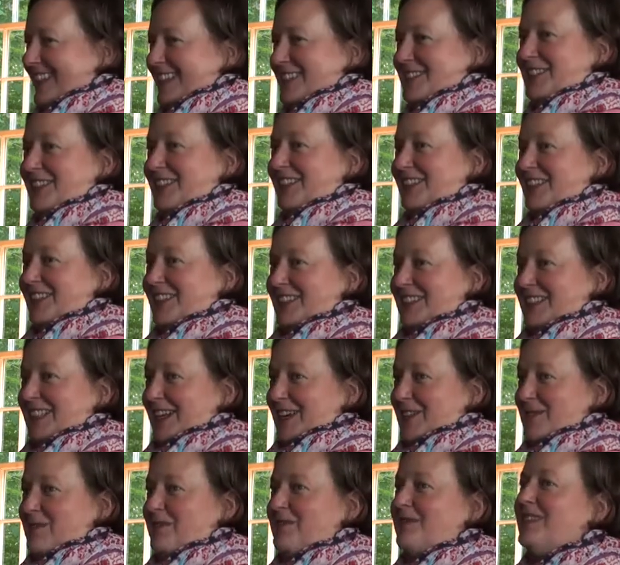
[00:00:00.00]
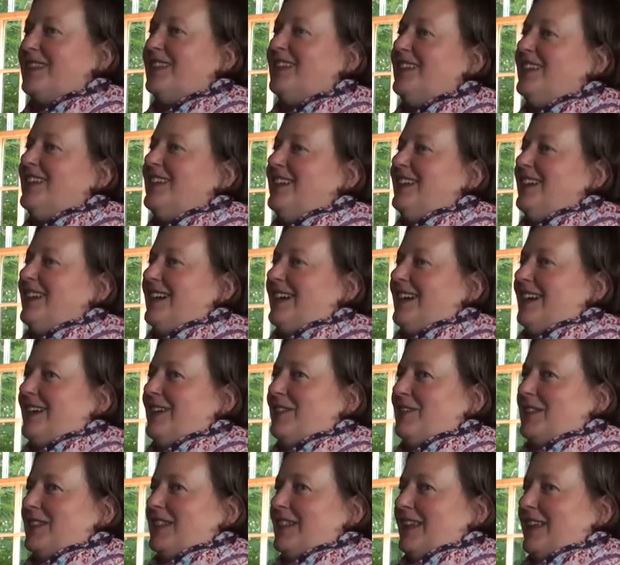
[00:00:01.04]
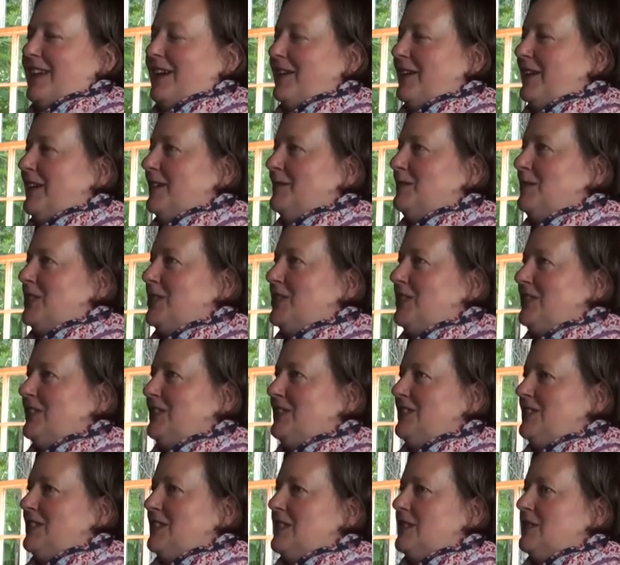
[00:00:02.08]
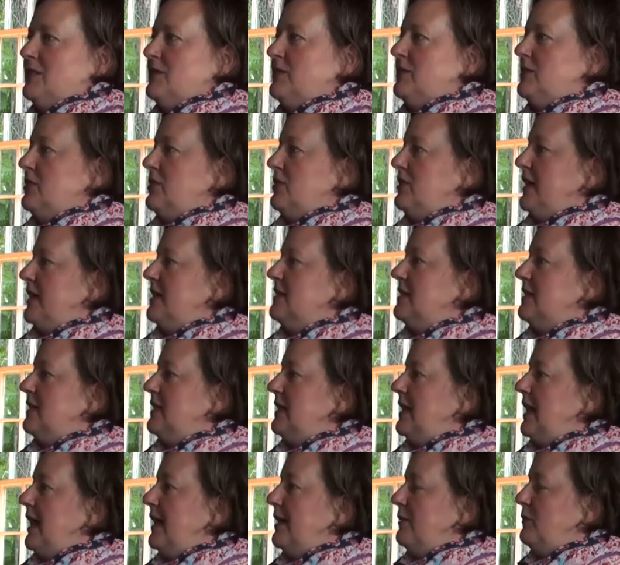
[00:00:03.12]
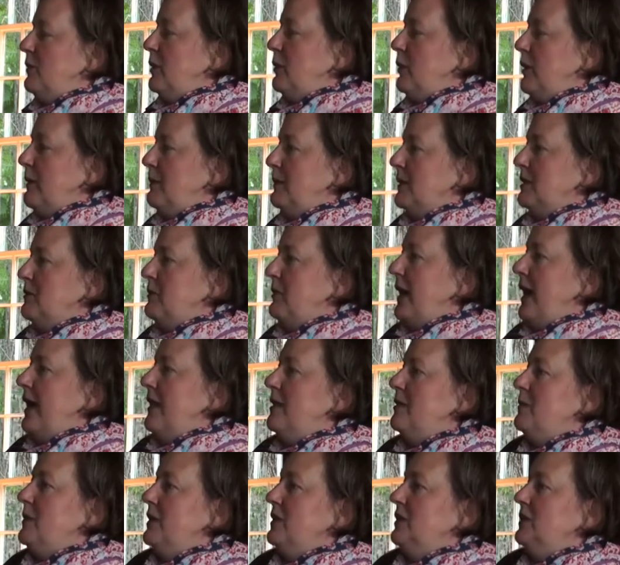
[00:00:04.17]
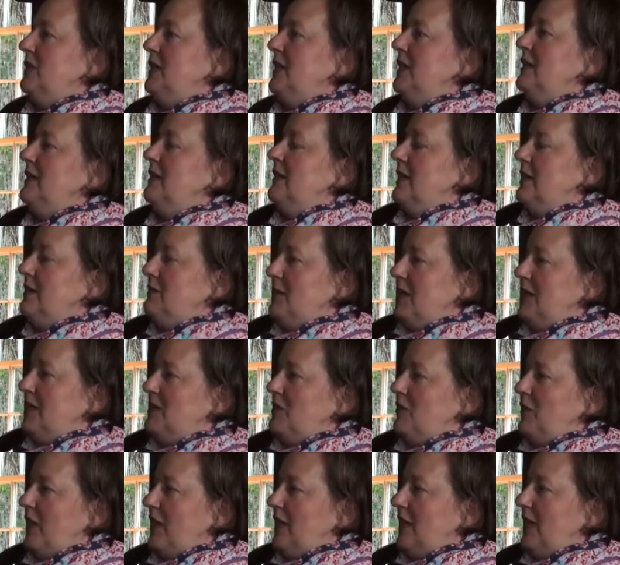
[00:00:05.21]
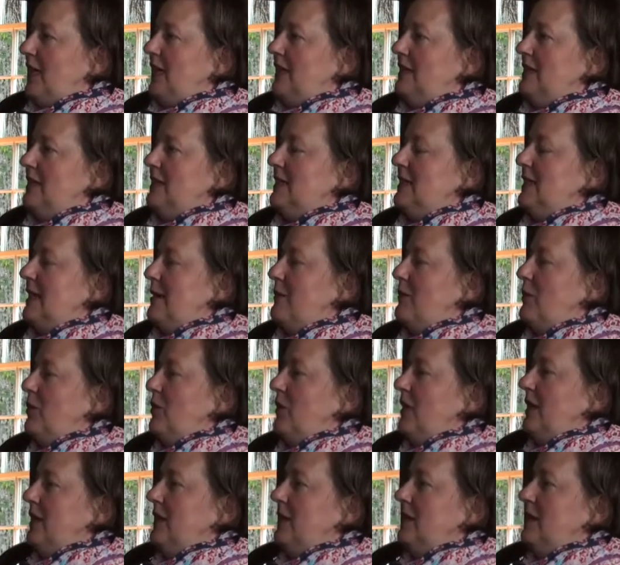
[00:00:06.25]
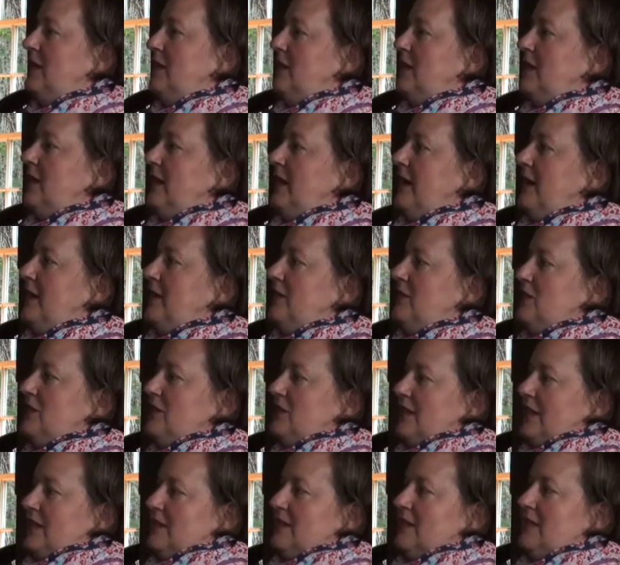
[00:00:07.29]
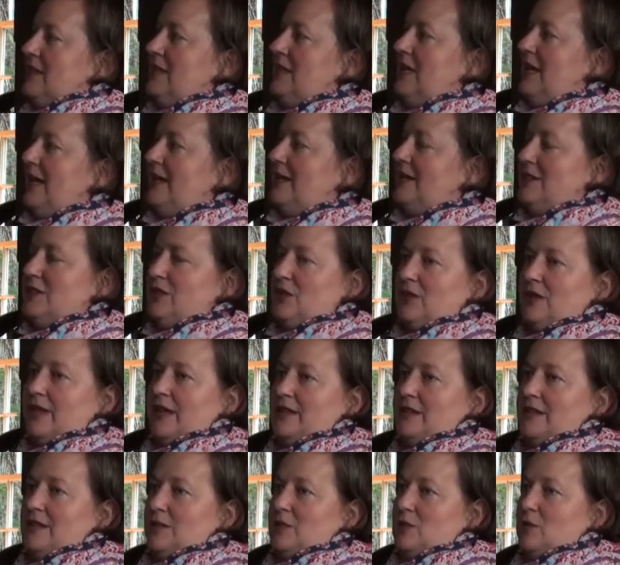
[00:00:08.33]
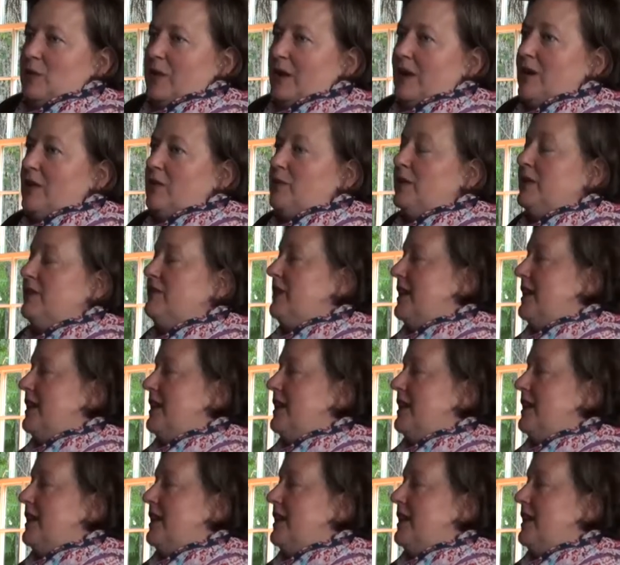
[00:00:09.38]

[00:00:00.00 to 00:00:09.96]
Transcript: that took a long time uh, with the county commissioners. 2009, we were able to buy the building. Inmates vacated at that point. And 2009 to 2012, we